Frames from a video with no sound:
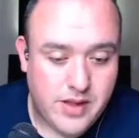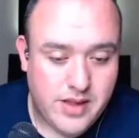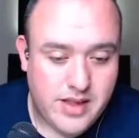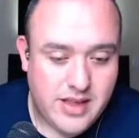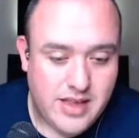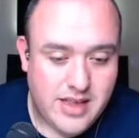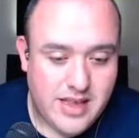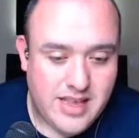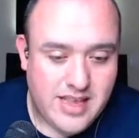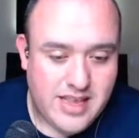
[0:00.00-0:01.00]
Thank you for the
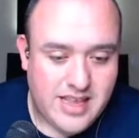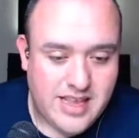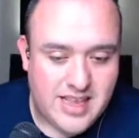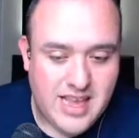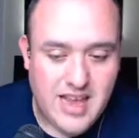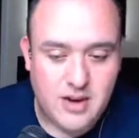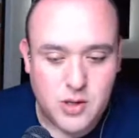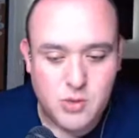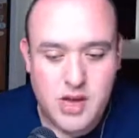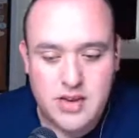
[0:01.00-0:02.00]
invite. Yeah,
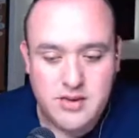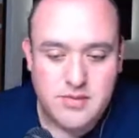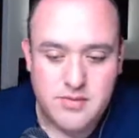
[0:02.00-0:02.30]
no sweat.